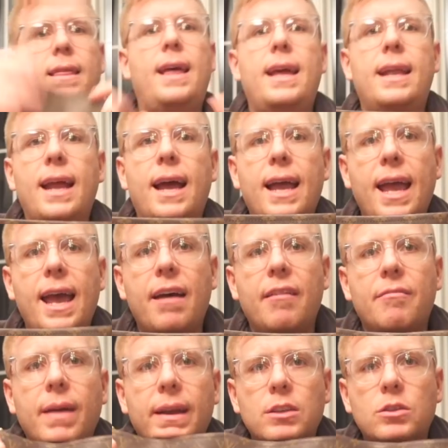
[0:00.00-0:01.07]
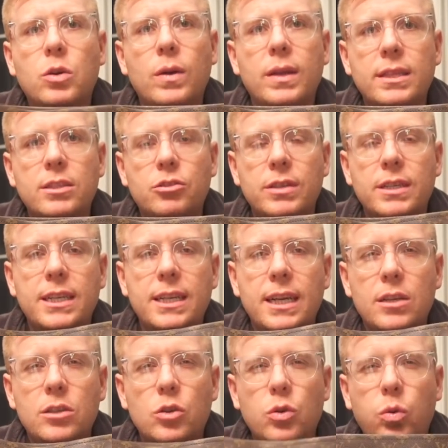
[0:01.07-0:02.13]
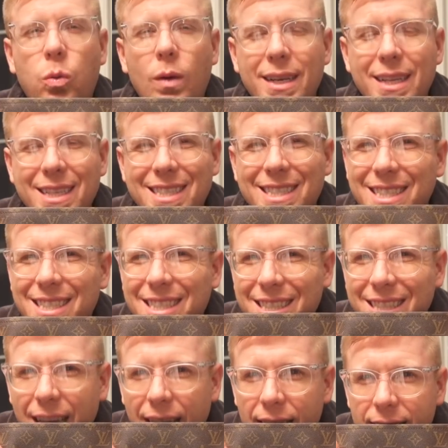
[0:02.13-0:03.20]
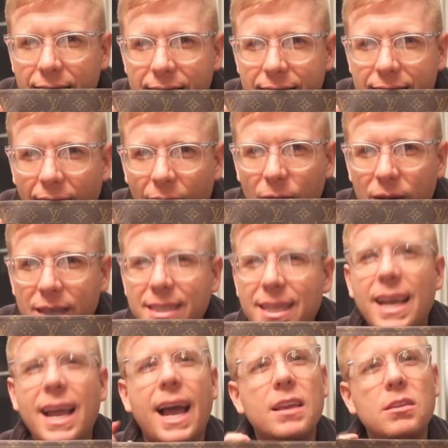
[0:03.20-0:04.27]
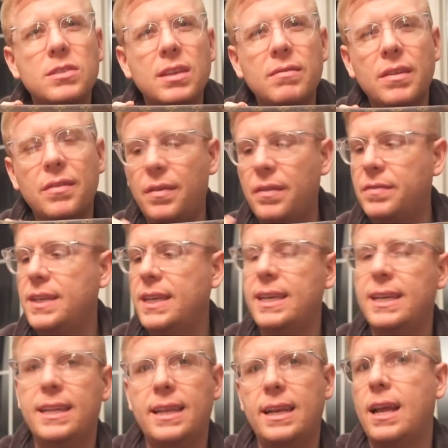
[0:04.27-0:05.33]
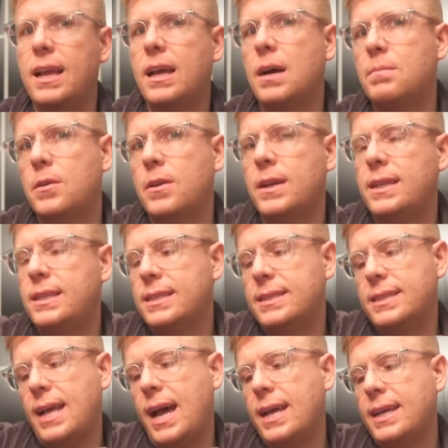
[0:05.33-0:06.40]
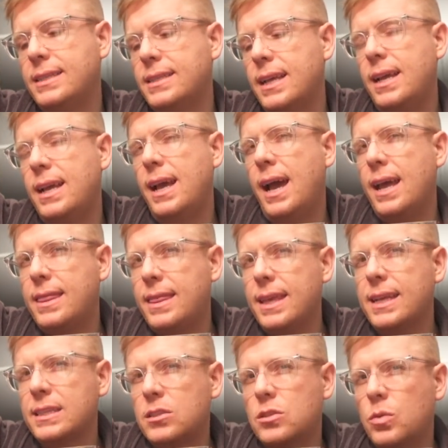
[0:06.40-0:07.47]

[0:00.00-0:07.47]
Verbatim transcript: Then I have my toiletry twenty-six, I wanna say. I used to have the fifteen and then I upgraded the size. I think it's